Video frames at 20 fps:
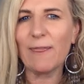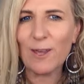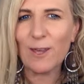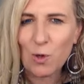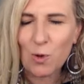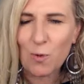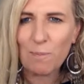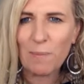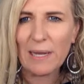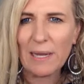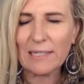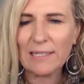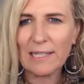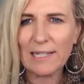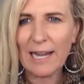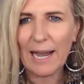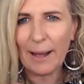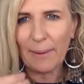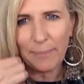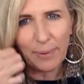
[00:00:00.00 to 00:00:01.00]
that you mix
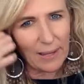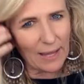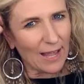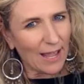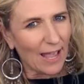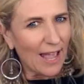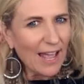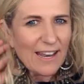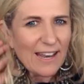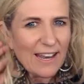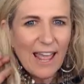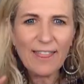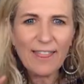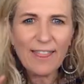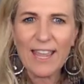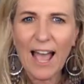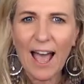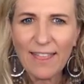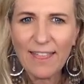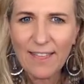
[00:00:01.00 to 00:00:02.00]
it up. Now
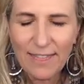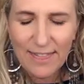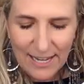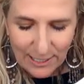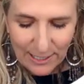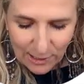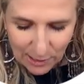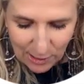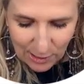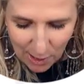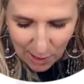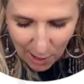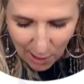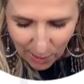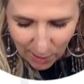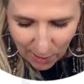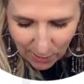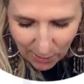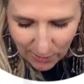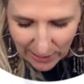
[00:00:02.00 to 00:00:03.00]
the other thing to
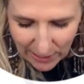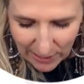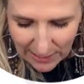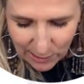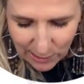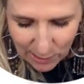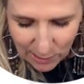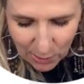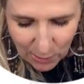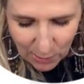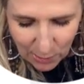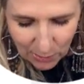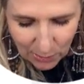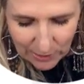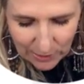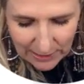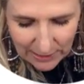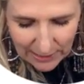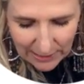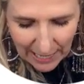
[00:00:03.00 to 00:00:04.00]
know is you
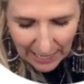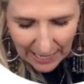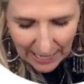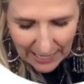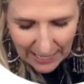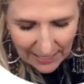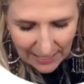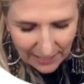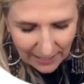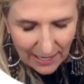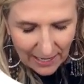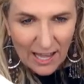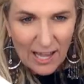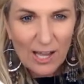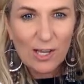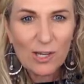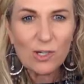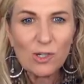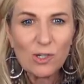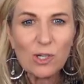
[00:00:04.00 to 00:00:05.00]
could take
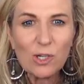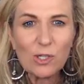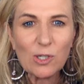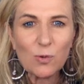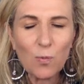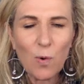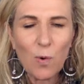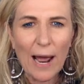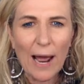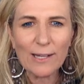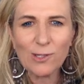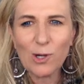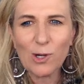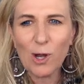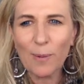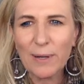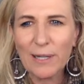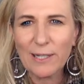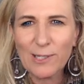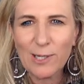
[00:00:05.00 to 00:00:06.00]
just one
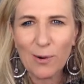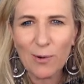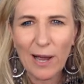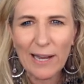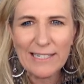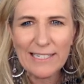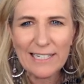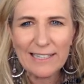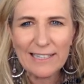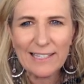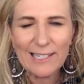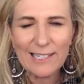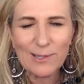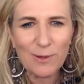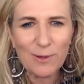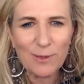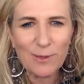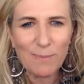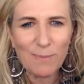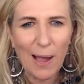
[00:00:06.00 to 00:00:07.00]
topic. So I did this
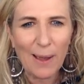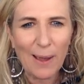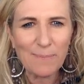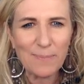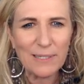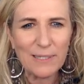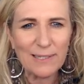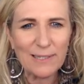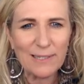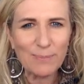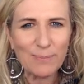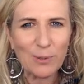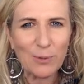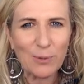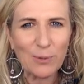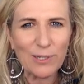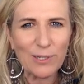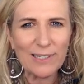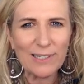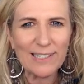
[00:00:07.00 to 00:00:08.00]
with my business
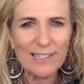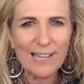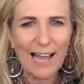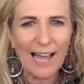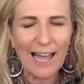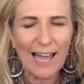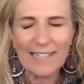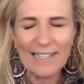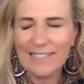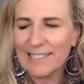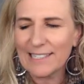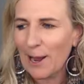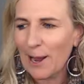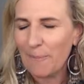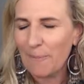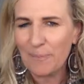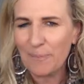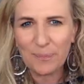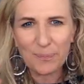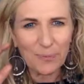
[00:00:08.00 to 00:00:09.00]
builders, and
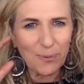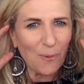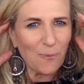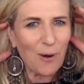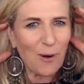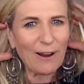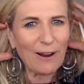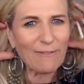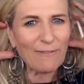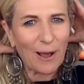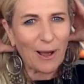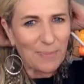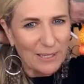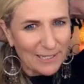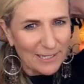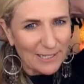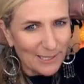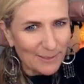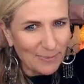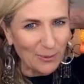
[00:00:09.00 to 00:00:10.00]
one of our
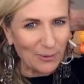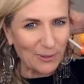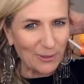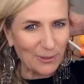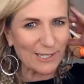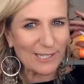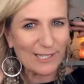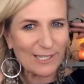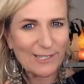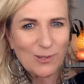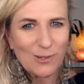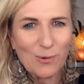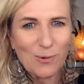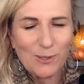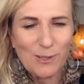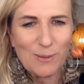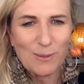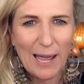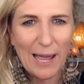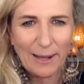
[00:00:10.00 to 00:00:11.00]
business builders
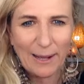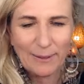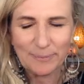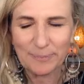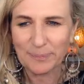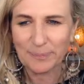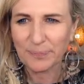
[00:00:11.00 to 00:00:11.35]
talked about